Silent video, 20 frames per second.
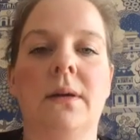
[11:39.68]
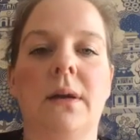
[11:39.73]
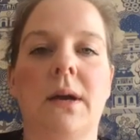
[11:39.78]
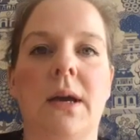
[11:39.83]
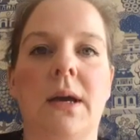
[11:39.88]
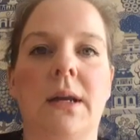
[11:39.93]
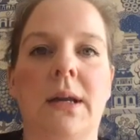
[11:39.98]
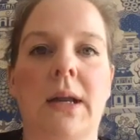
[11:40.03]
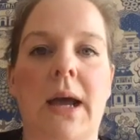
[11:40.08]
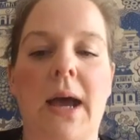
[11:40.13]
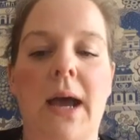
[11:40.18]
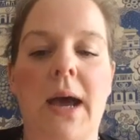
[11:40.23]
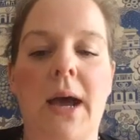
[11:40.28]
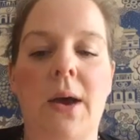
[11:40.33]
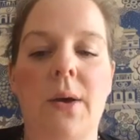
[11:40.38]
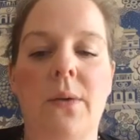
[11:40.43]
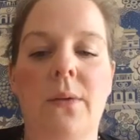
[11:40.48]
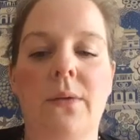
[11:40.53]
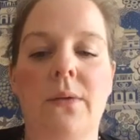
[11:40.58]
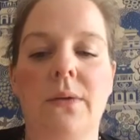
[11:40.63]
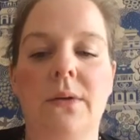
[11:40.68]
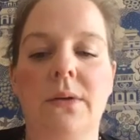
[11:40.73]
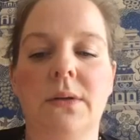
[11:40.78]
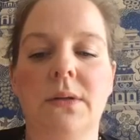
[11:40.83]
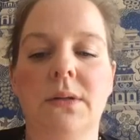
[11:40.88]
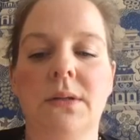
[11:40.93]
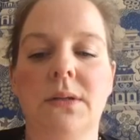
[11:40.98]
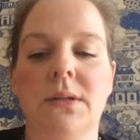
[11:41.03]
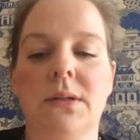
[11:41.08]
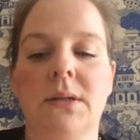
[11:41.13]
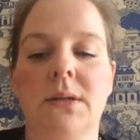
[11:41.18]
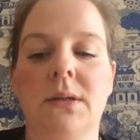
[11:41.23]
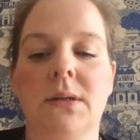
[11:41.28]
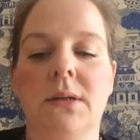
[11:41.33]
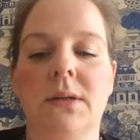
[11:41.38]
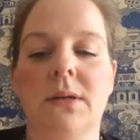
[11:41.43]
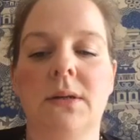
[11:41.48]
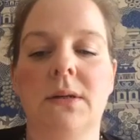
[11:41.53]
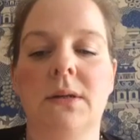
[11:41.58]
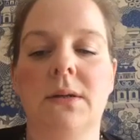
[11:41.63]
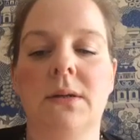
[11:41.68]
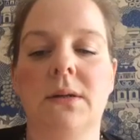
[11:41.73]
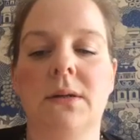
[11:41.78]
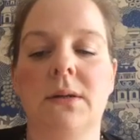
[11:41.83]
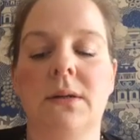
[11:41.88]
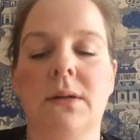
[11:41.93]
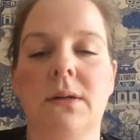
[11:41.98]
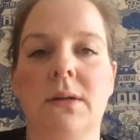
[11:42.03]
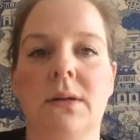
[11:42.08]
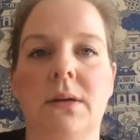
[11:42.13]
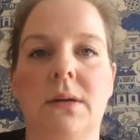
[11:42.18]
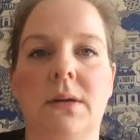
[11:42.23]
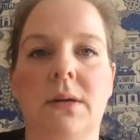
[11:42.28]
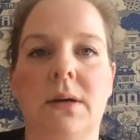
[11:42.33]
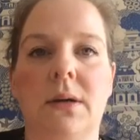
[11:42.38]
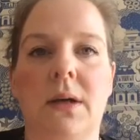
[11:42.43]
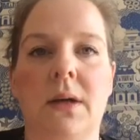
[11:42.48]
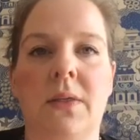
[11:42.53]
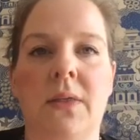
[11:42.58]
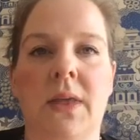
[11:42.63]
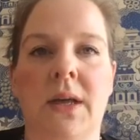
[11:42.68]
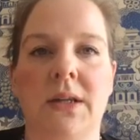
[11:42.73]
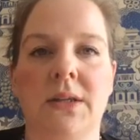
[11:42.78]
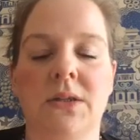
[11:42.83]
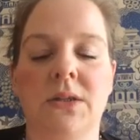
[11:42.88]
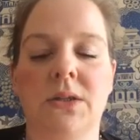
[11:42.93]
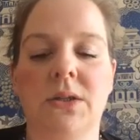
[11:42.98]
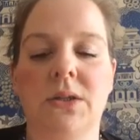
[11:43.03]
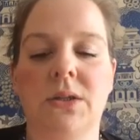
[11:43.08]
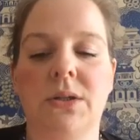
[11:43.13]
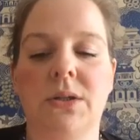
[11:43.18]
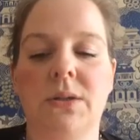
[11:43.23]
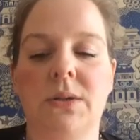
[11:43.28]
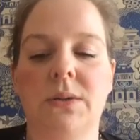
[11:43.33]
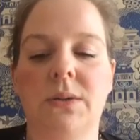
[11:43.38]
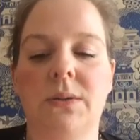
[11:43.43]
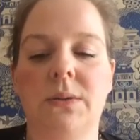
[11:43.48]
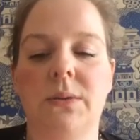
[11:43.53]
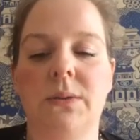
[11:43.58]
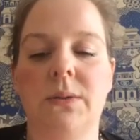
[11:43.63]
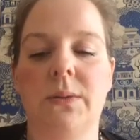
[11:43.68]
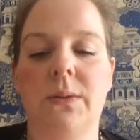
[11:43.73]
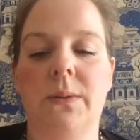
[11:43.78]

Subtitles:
and out, and that's 2,